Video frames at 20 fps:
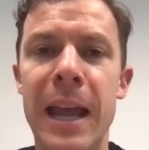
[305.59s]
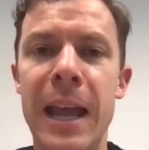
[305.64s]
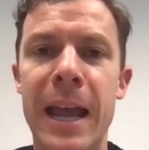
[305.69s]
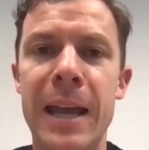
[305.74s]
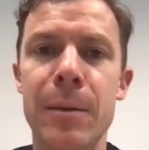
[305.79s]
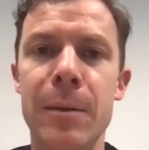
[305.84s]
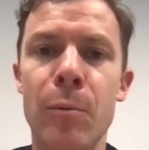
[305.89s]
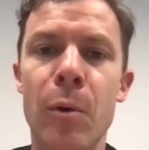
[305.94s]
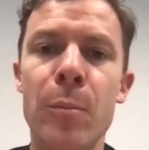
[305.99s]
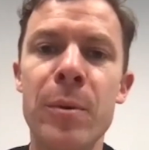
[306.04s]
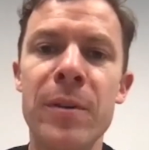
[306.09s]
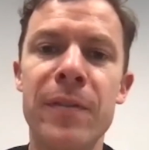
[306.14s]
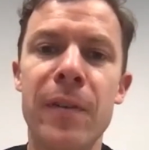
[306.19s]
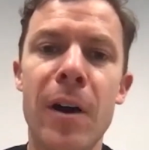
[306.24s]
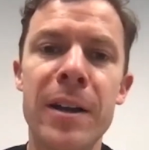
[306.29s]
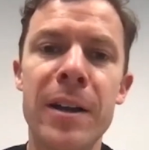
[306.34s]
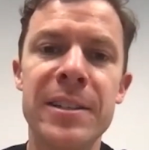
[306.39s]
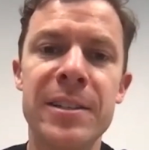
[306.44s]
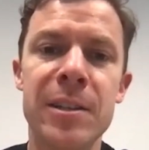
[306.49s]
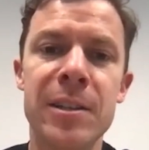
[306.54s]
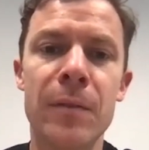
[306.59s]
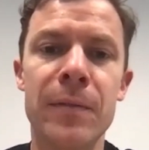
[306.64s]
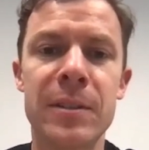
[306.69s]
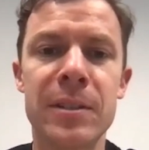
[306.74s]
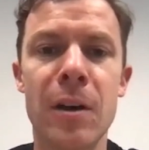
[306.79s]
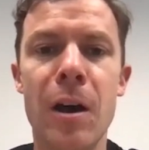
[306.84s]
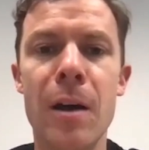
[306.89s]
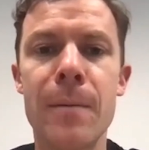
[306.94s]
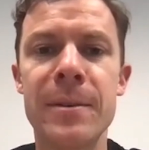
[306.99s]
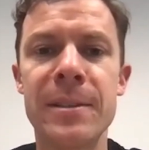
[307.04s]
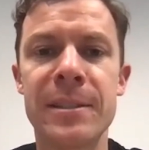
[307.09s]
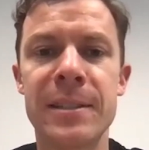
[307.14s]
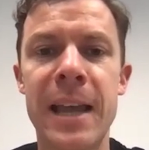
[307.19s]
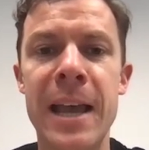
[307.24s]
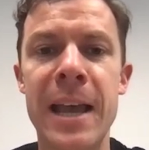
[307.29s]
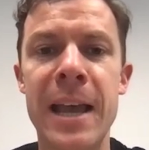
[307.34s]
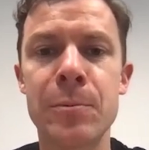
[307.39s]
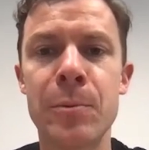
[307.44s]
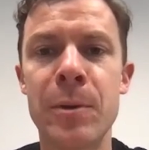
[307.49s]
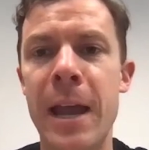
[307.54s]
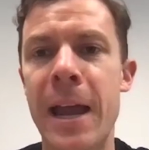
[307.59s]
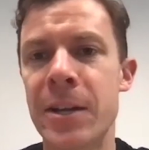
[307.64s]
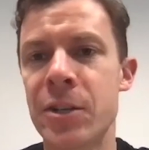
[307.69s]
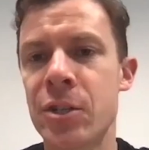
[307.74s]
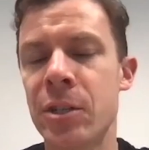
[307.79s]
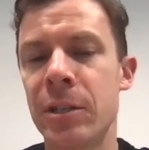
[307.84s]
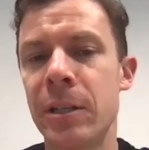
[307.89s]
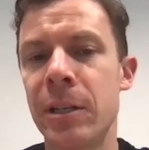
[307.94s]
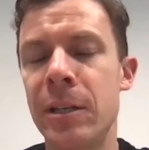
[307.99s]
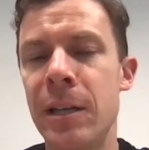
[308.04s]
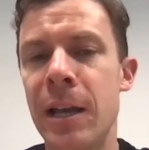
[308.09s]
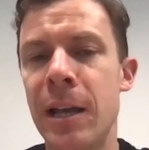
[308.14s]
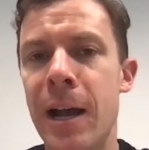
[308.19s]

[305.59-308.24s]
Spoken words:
And then what we find is over time is as we actually